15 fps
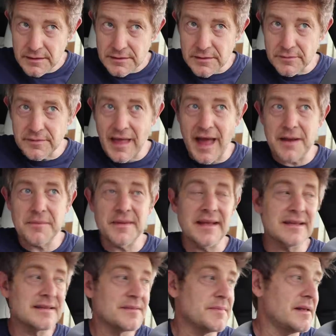So that
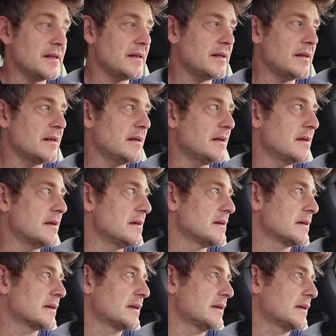makes me
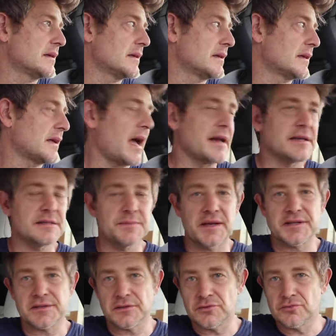kind of
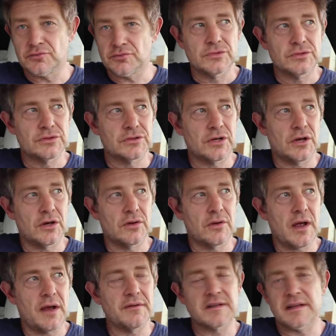special. So
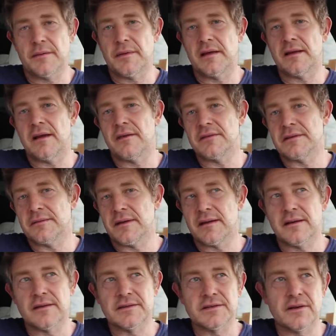every time I hear